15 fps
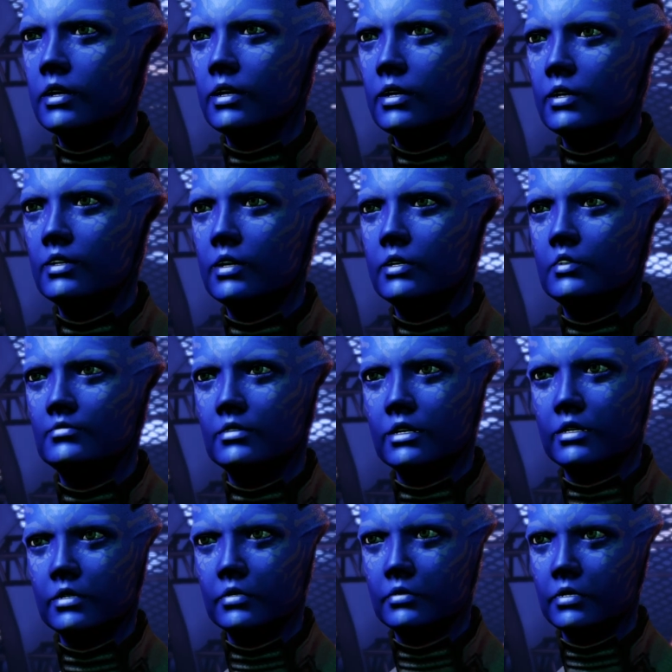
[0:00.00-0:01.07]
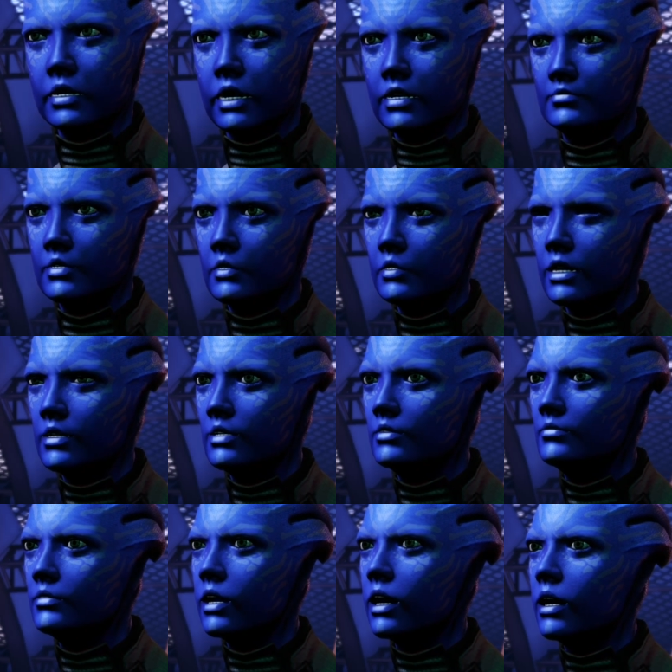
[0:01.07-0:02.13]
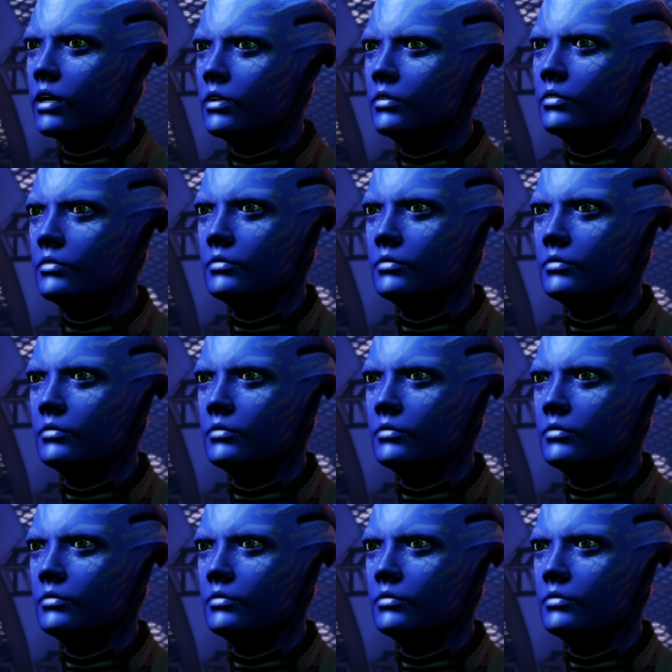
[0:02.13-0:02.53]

Excuse me, I'm trying to play.